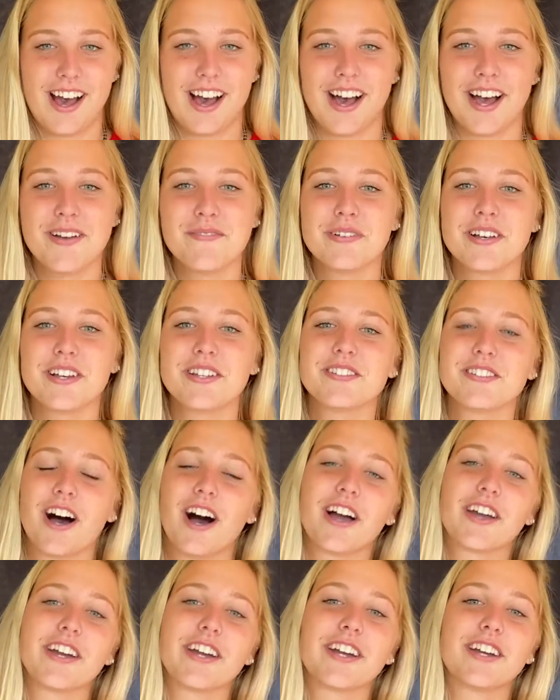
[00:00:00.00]
I play
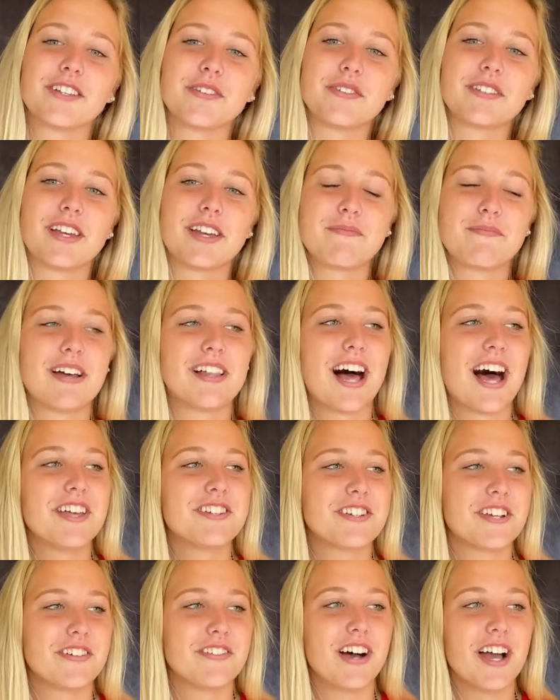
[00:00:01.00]
soccer because it's like my last
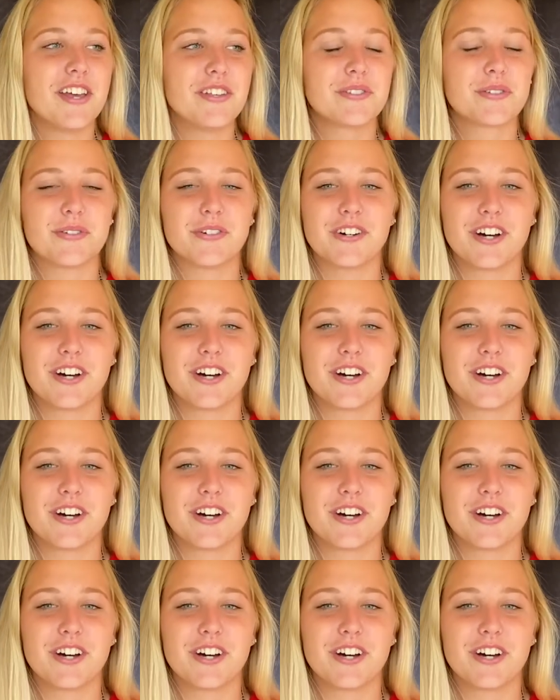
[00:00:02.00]
year of high school